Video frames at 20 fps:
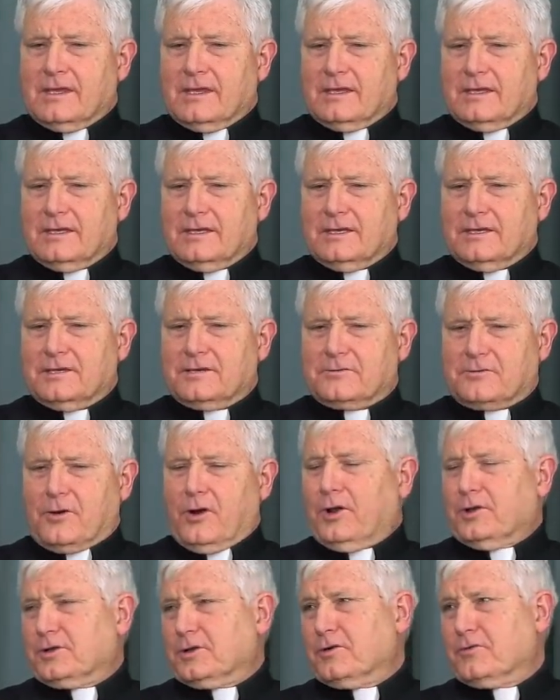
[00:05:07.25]
He
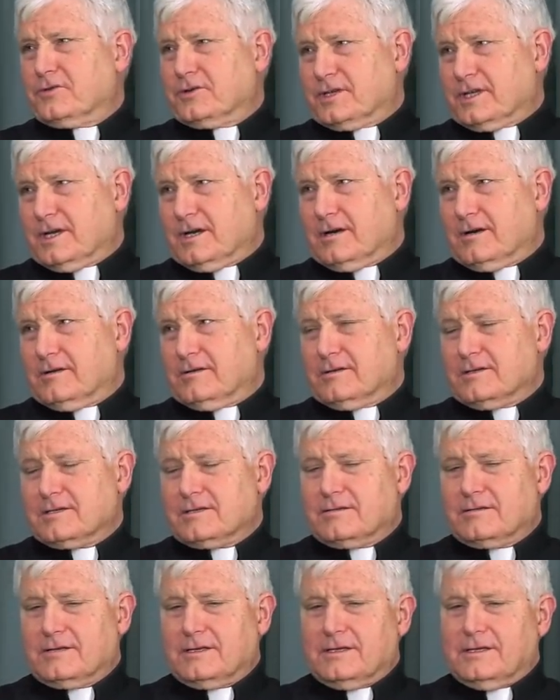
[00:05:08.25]
crawled over there and
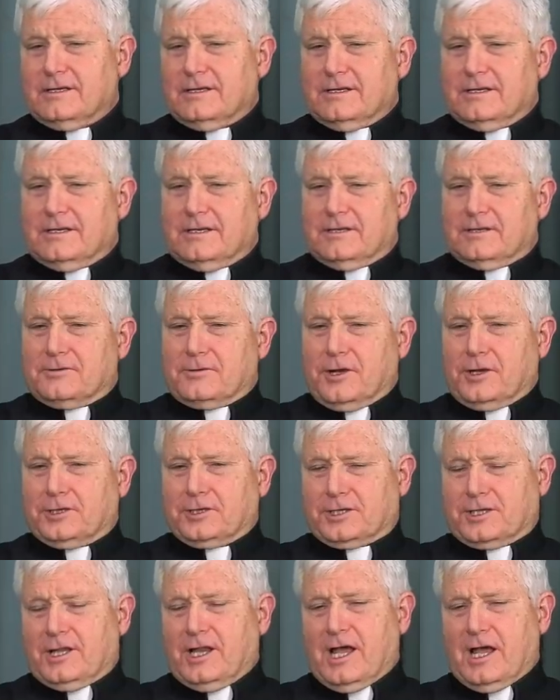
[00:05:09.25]
tried
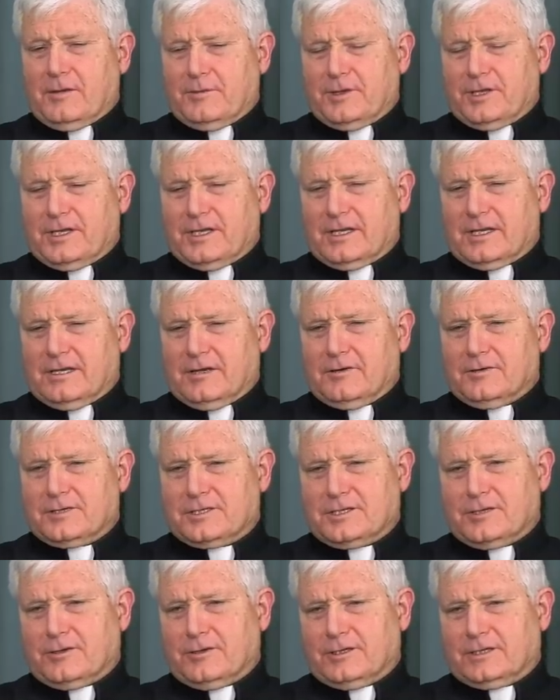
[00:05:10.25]
to climb in, and no
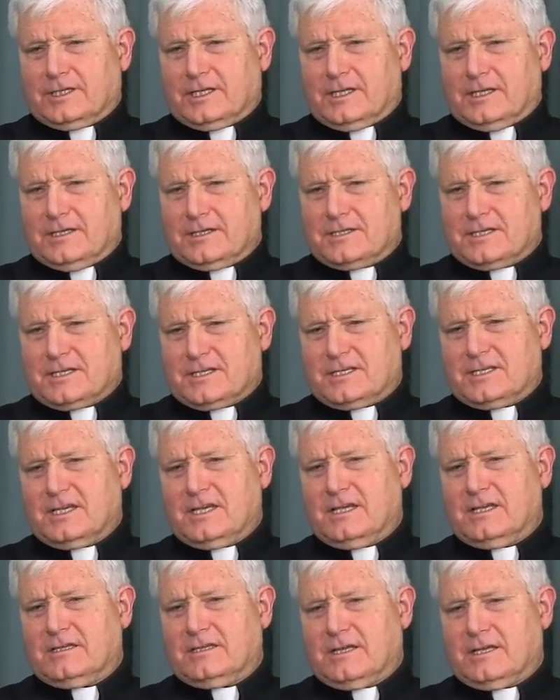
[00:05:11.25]
sooner did he
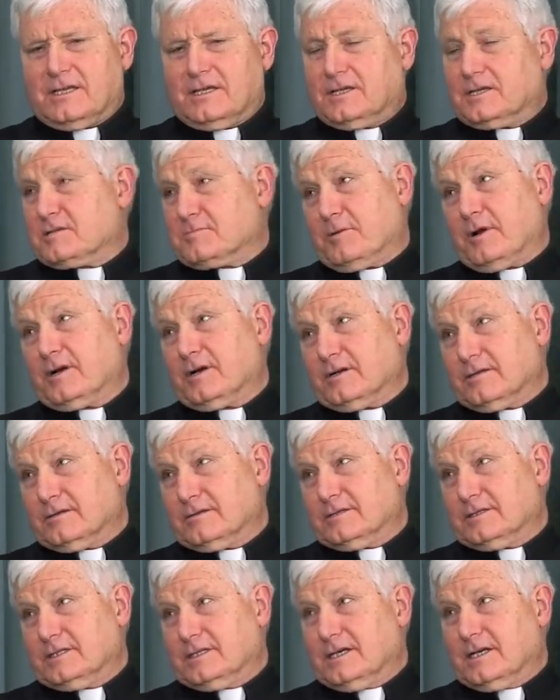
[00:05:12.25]
succeed than he expired.
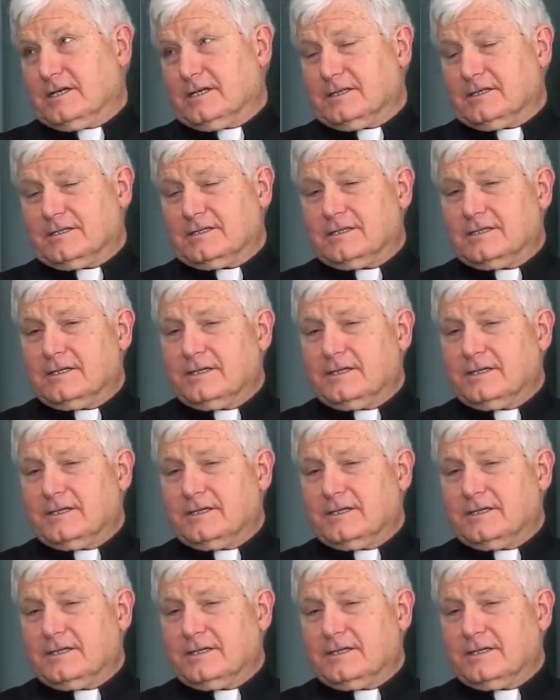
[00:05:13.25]
He died.